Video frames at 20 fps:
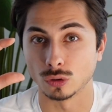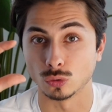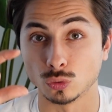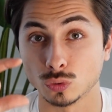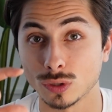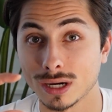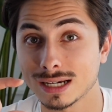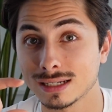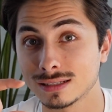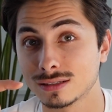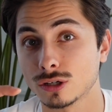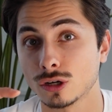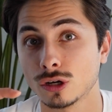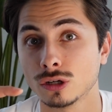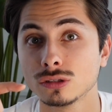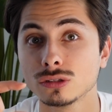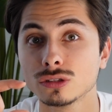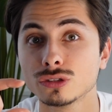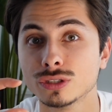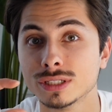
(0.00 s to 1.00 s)
right
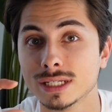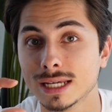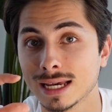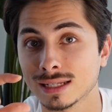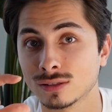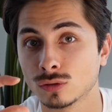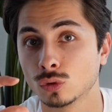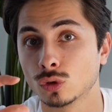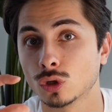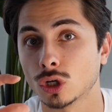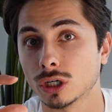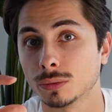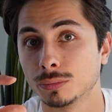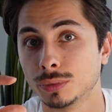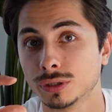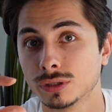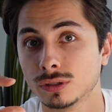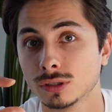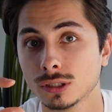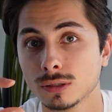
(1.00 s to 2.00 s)
under the add to cart
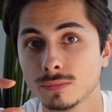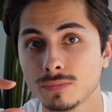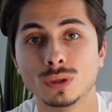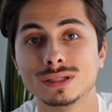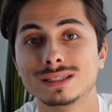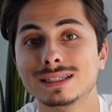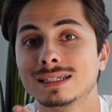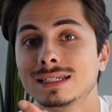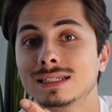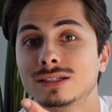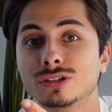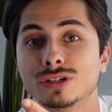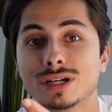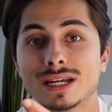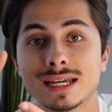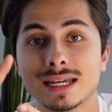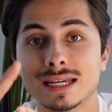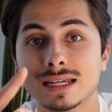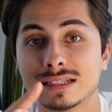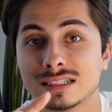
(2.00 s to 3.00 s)
button with either
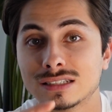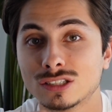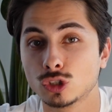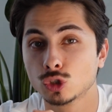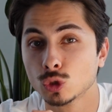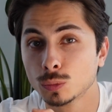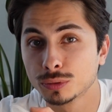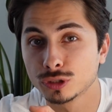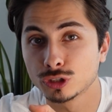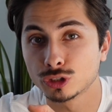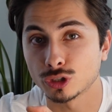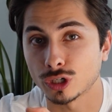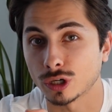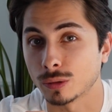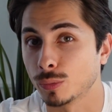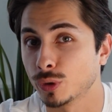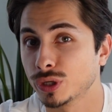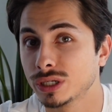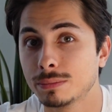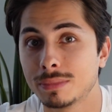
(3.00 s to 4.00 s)
a super
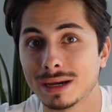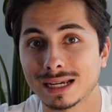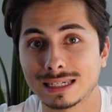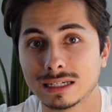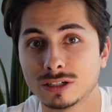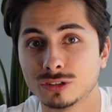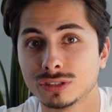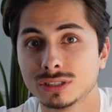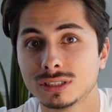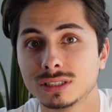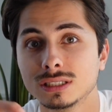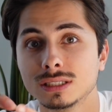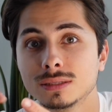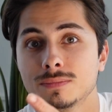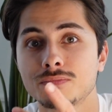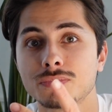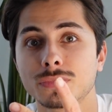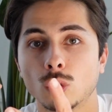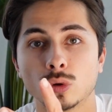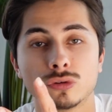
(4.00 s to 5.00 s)
strong money back guarantee
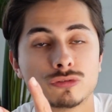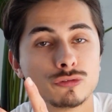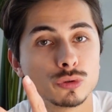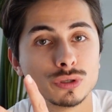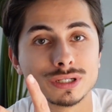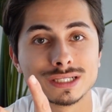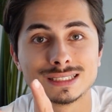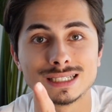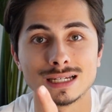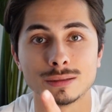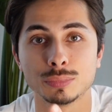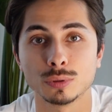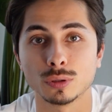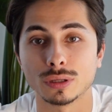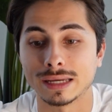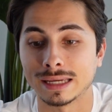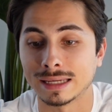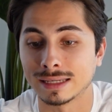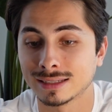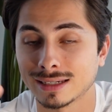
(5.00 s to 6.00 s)
or, for example,
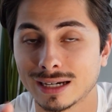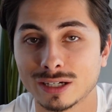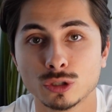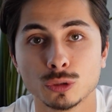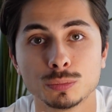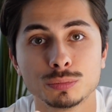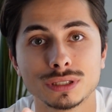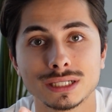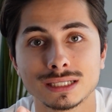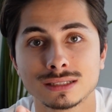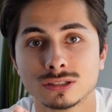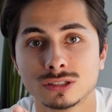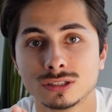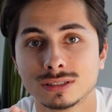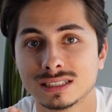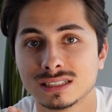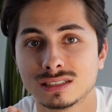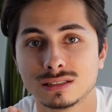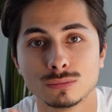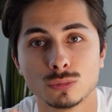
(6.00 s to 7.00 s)
a chiropractor
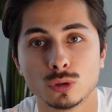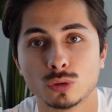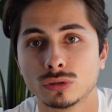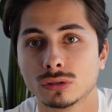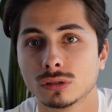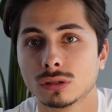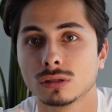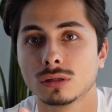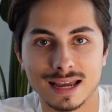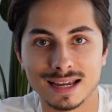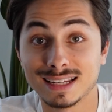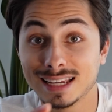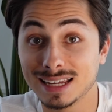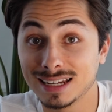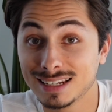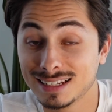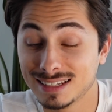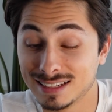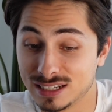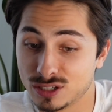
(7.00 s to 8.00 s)
testimonial,
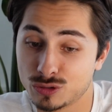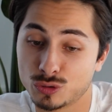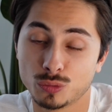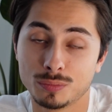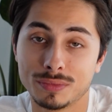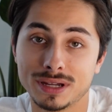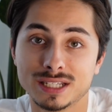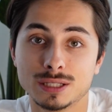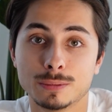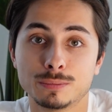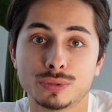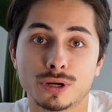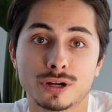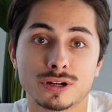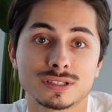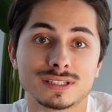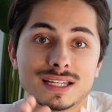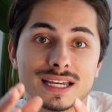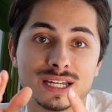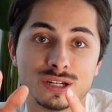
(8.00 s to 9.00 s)
again, this will make the
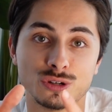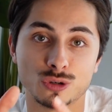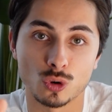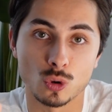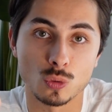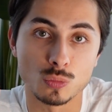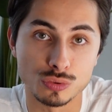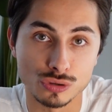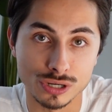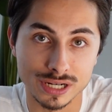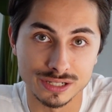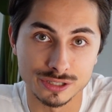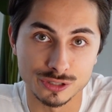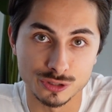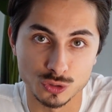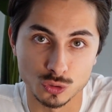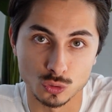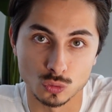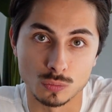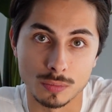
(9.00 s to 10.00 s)
product a no-brainer
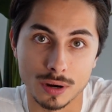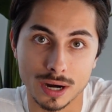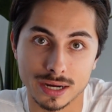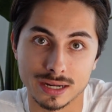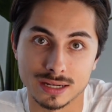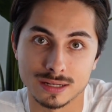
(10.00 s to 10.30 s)
to buy.